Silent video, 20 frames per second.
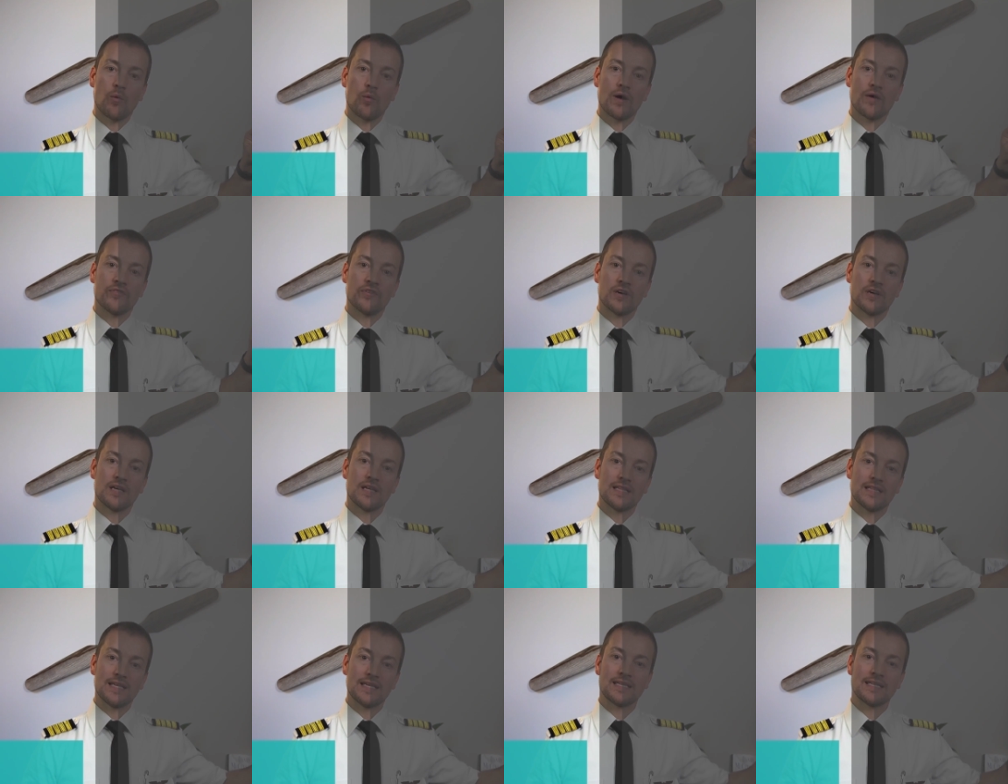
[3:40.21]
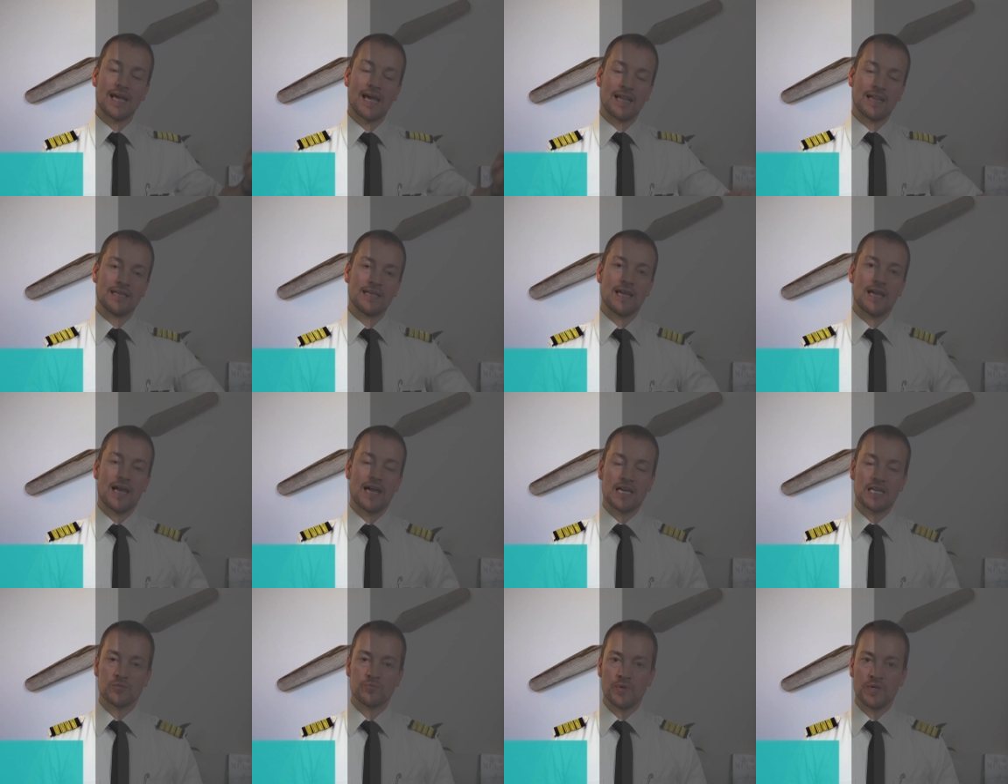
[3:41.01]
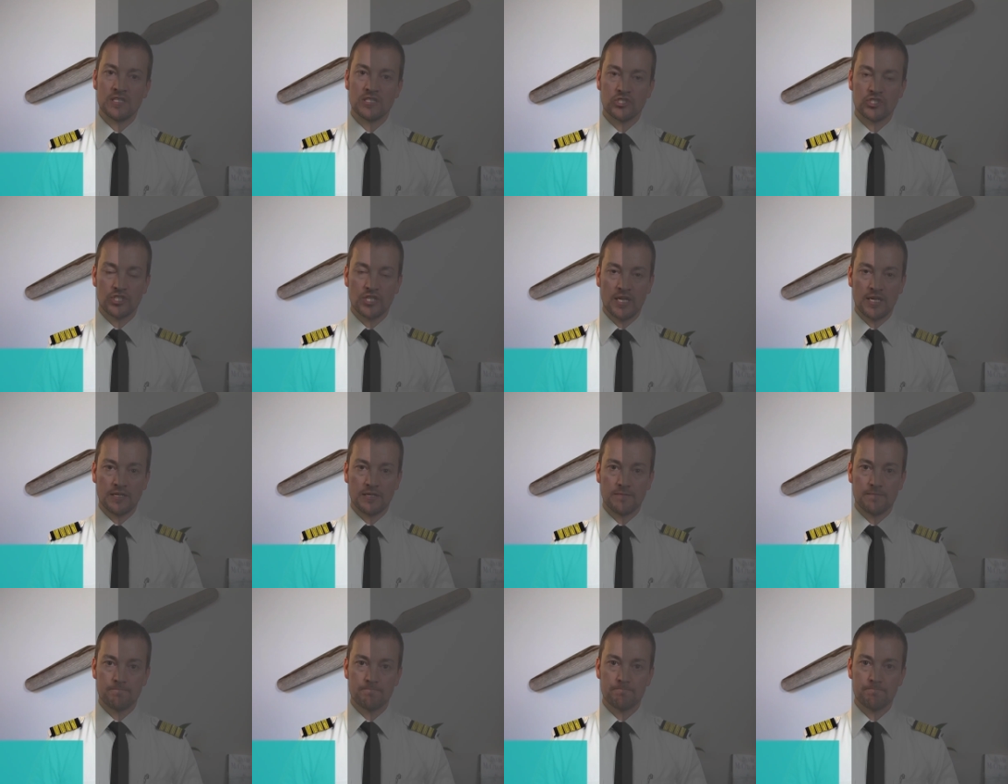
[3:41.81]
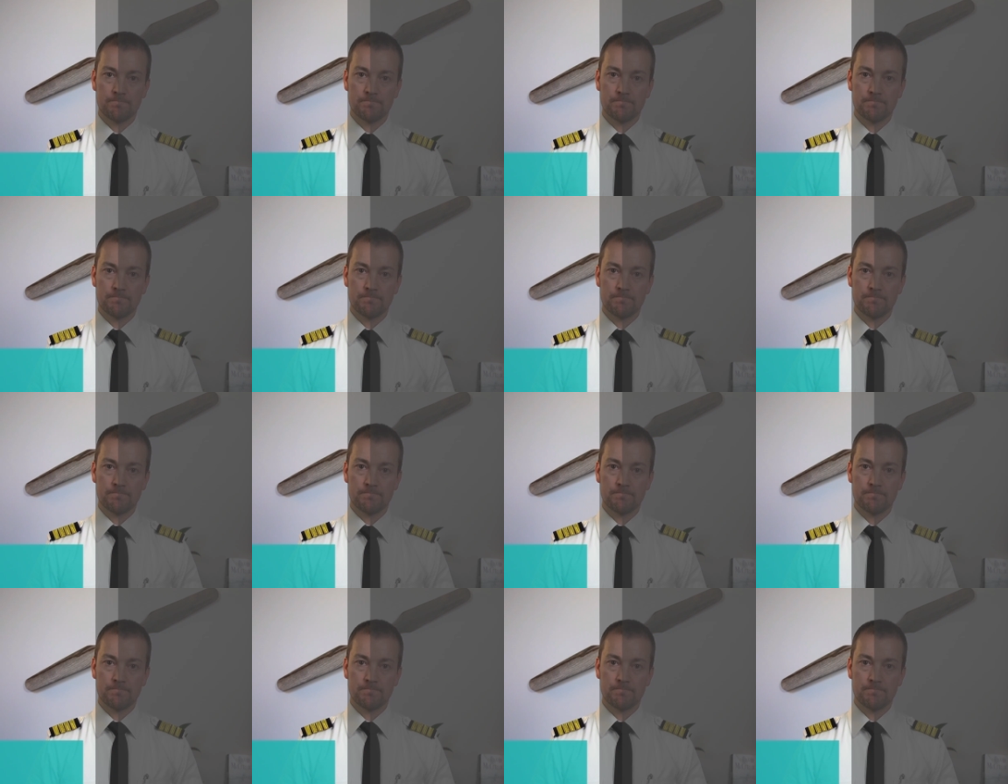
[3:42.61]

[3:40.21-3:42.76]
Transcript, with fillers: However, the galley has been shedded.